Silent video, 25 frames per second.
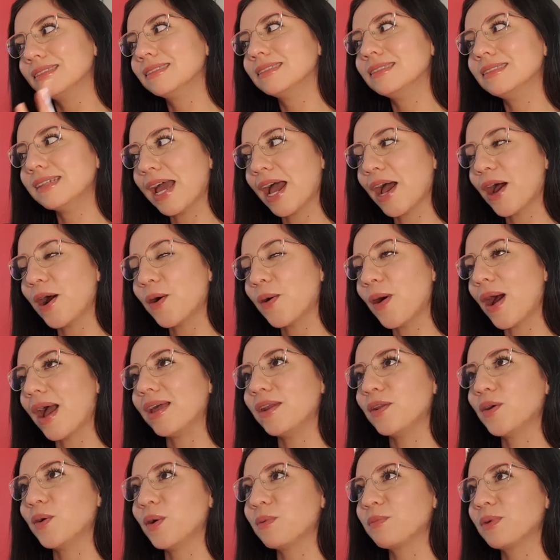now, I
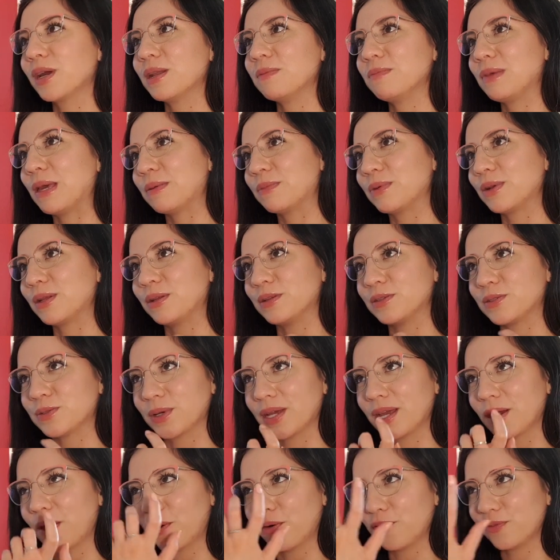know I'm going to be able to enjoy
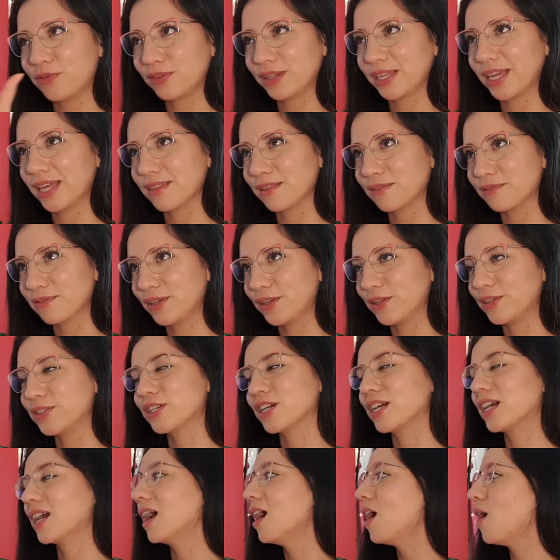it hopefully in the
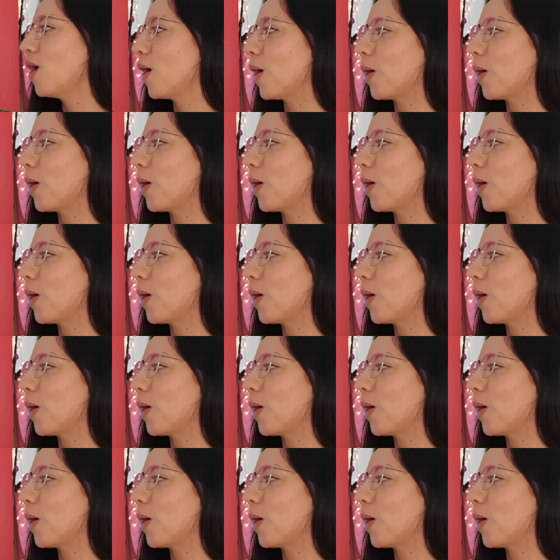future,